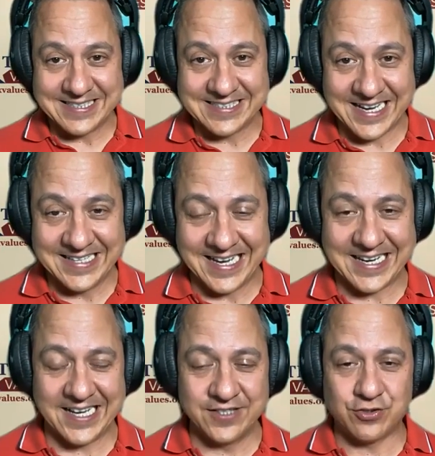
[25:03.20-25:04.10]
to sign that
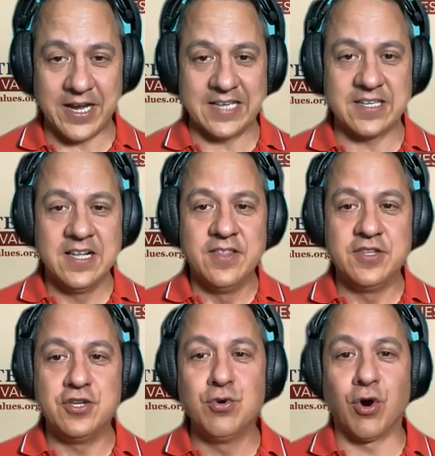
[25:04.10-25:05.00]
contract. You